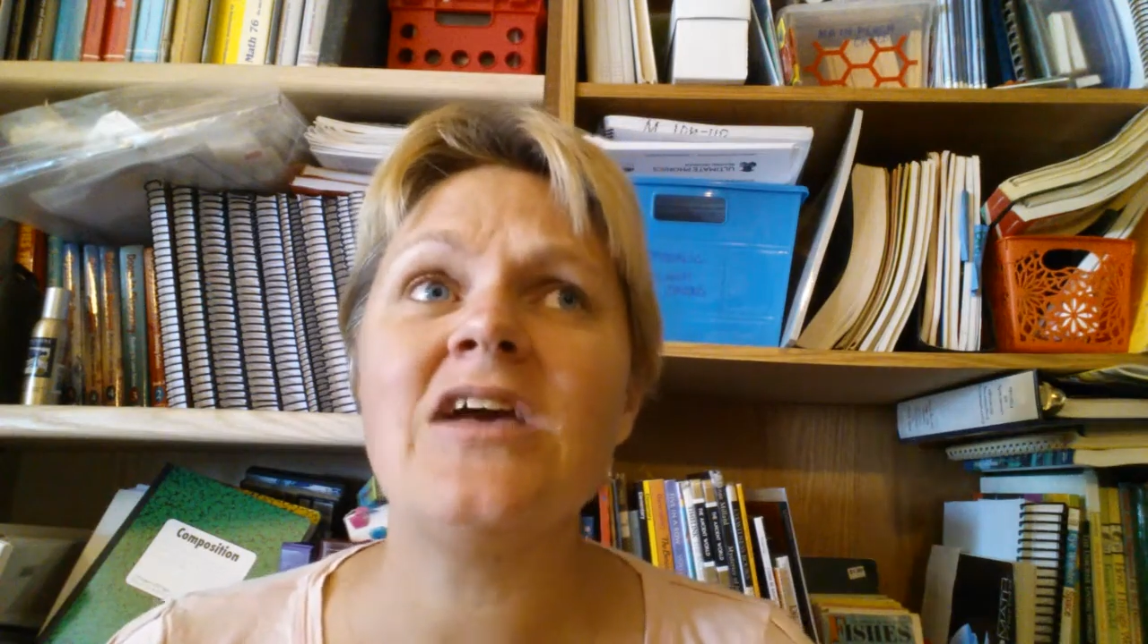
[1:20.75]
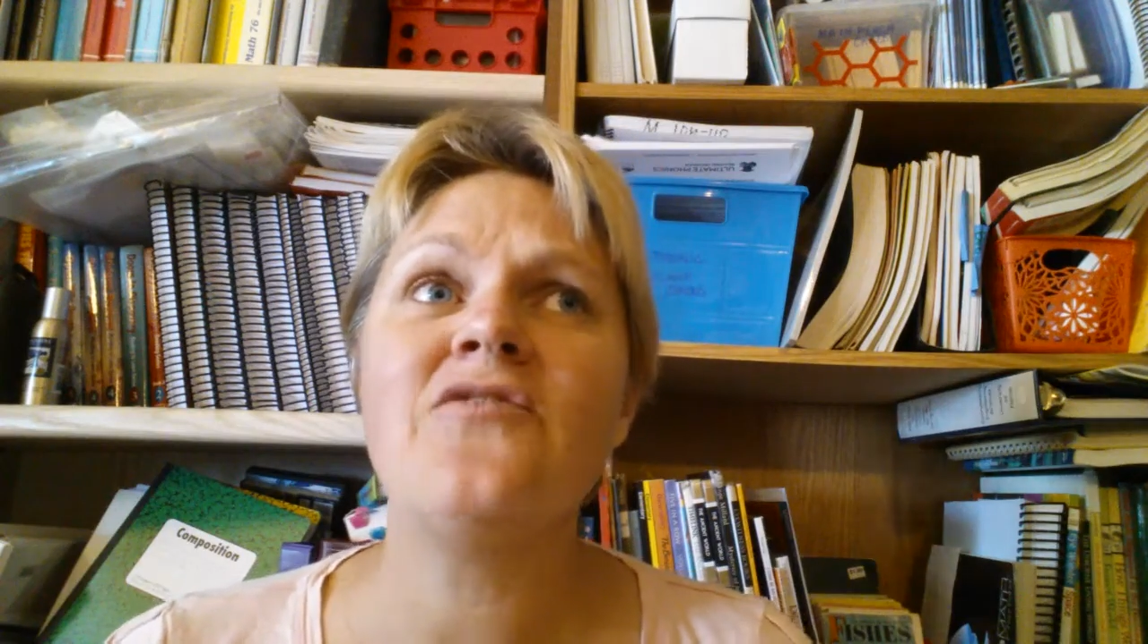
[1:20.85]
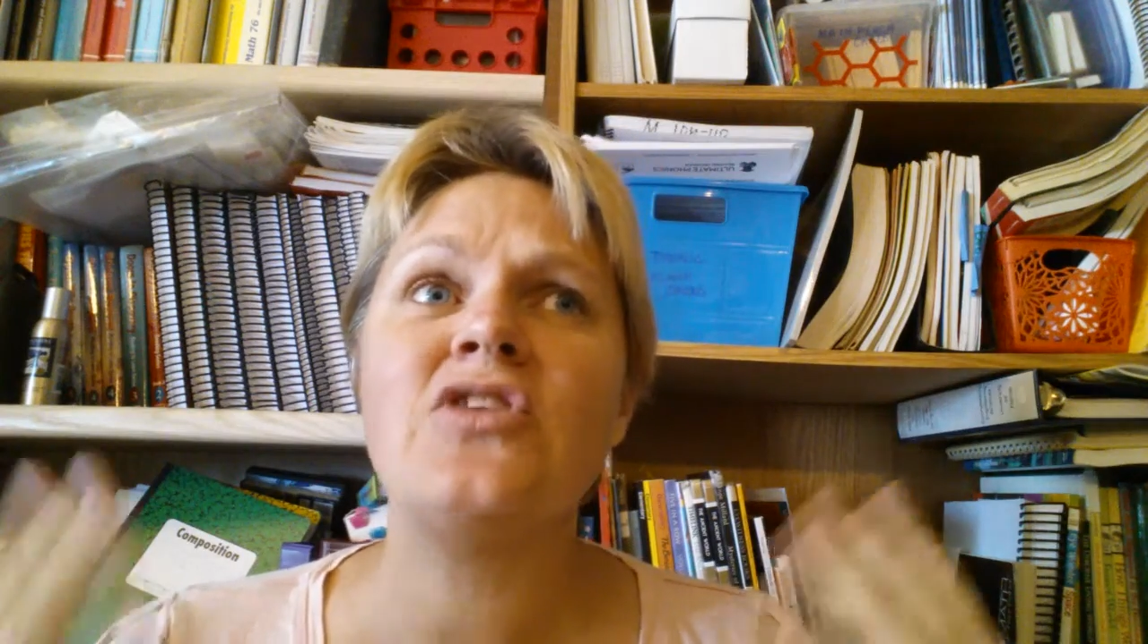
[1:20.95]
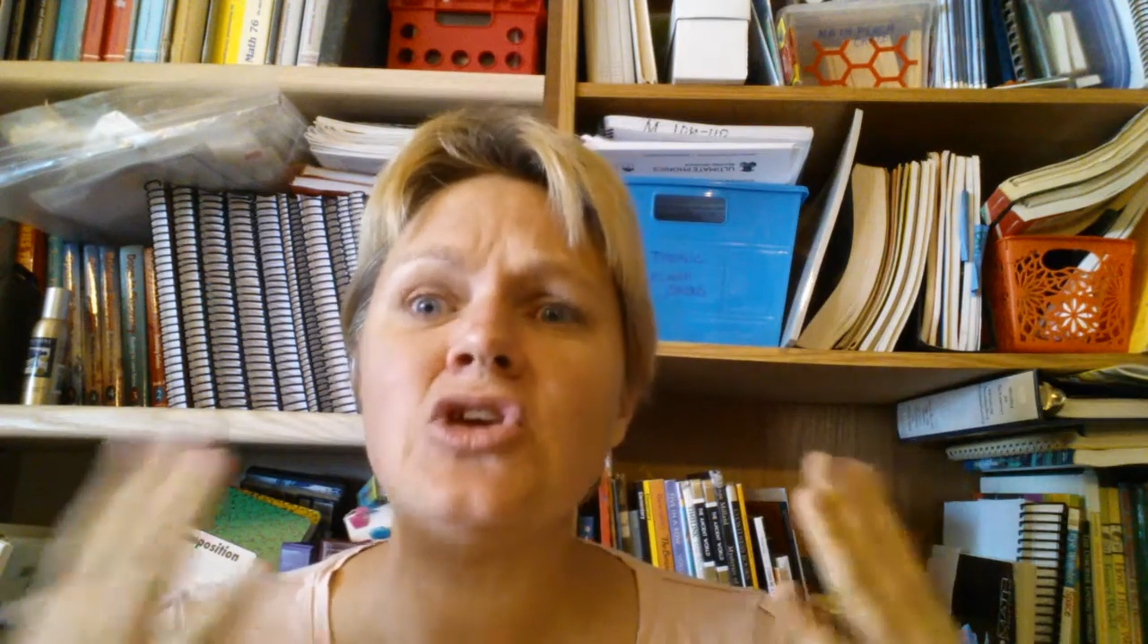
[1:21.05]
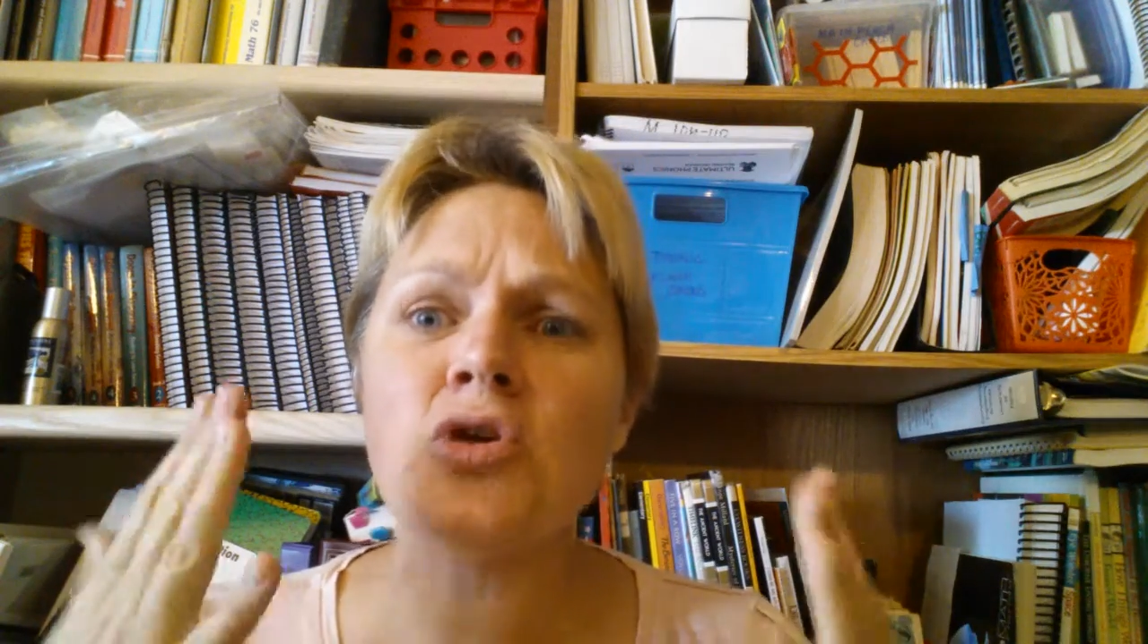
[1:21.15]

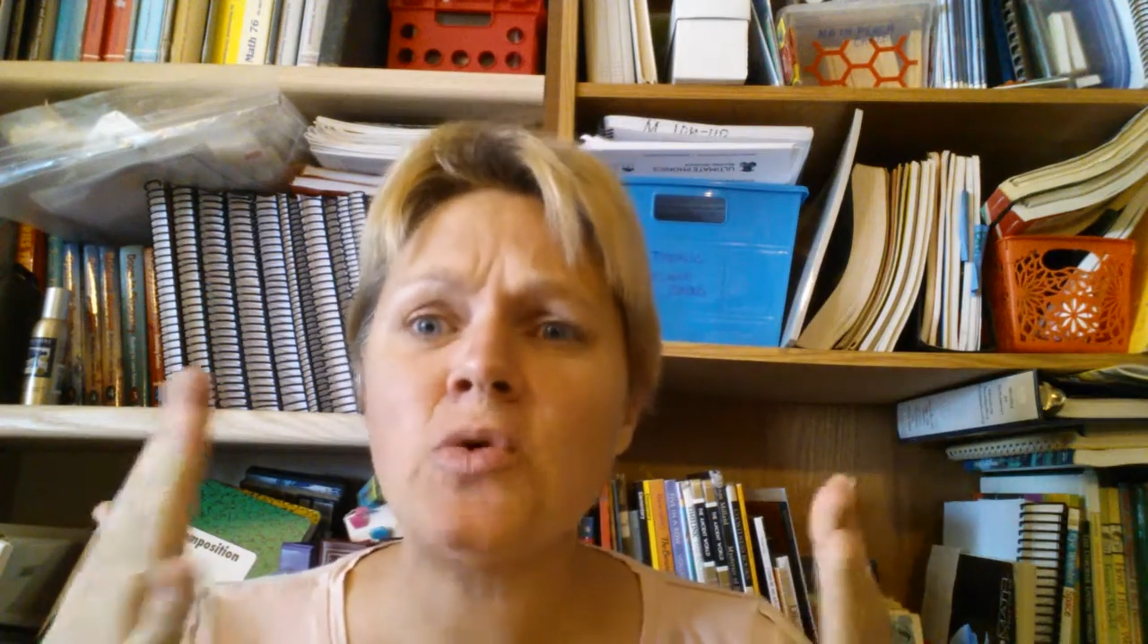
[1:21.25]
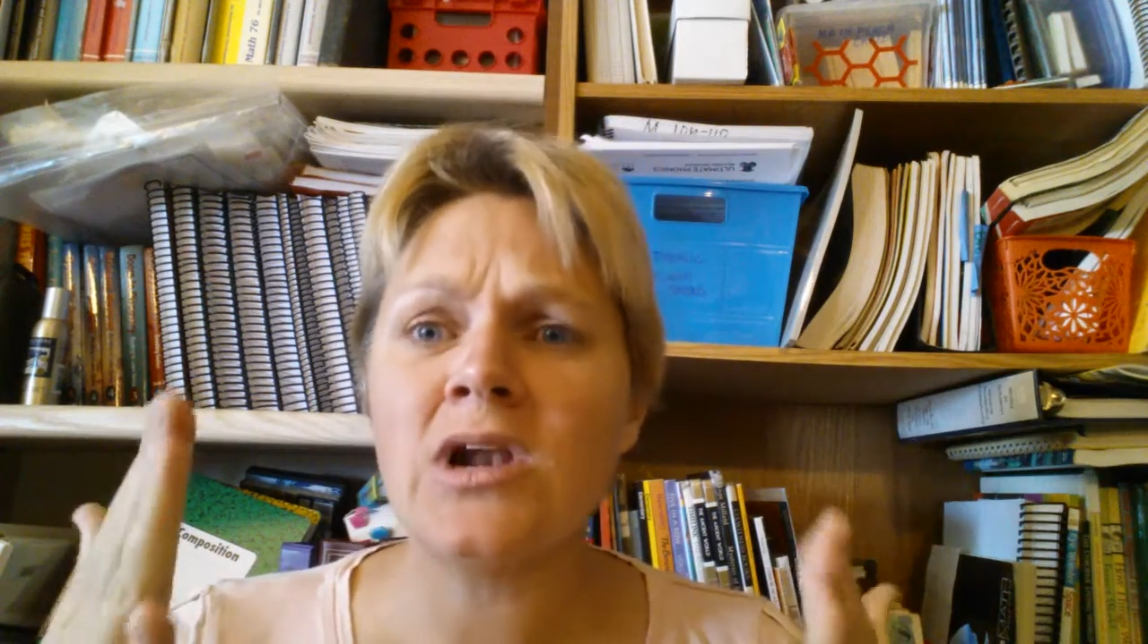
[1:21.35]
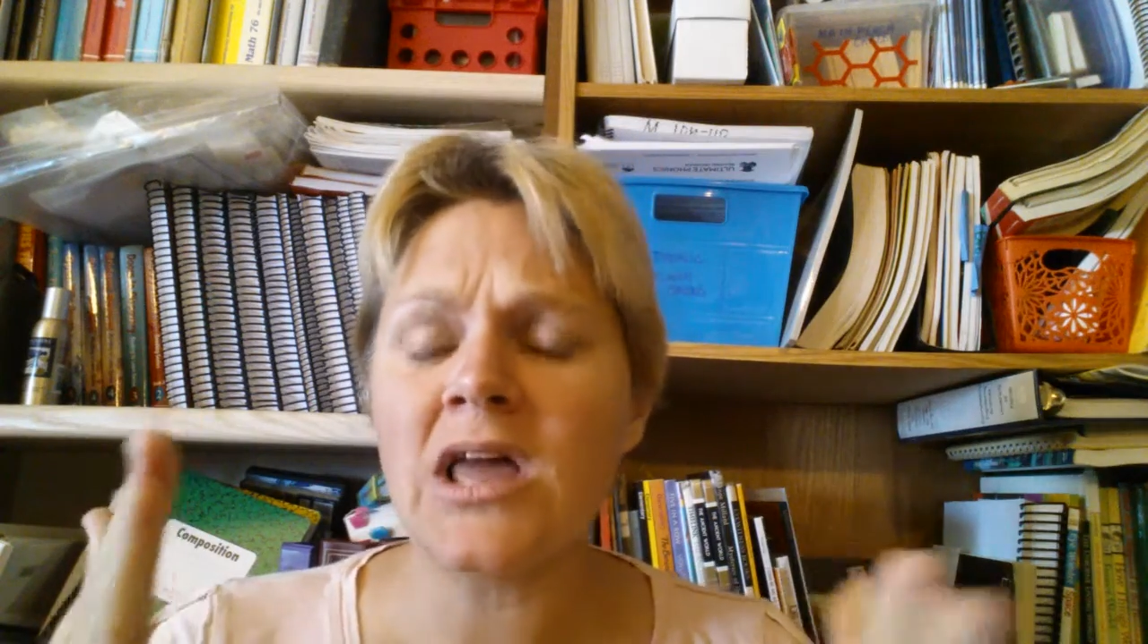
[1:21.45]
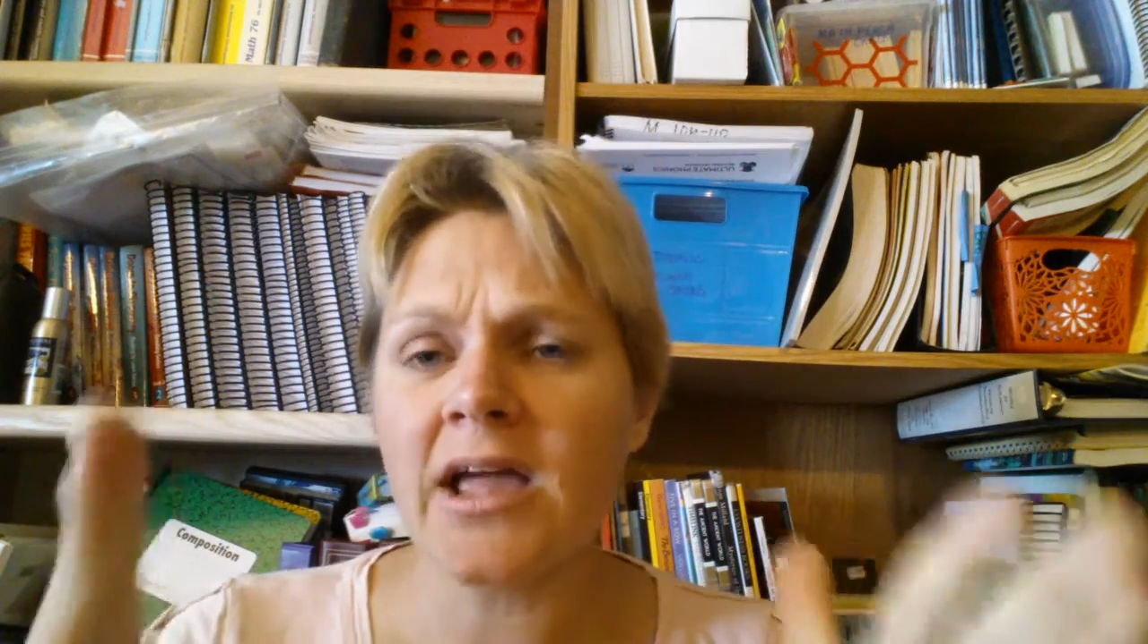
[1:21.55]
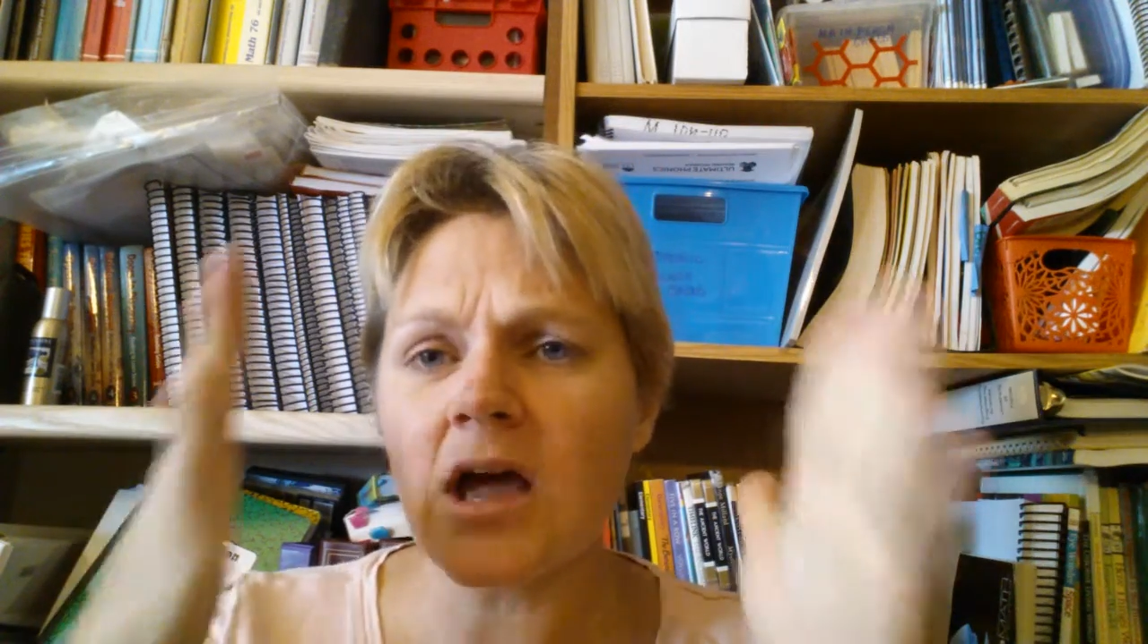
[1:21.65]
if you
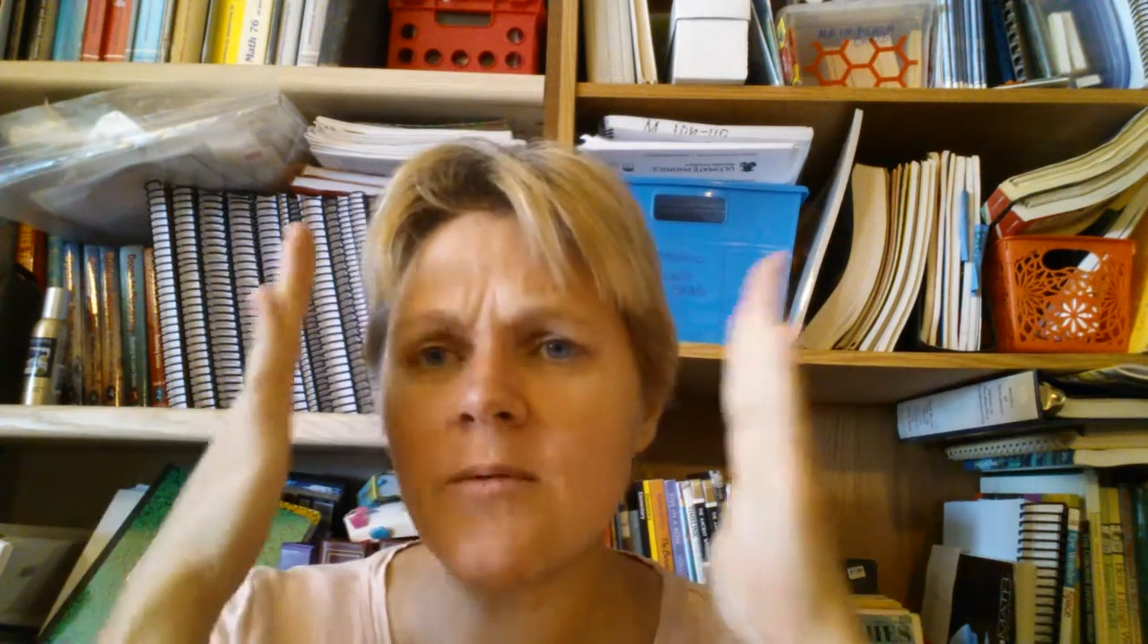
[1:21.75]
are like,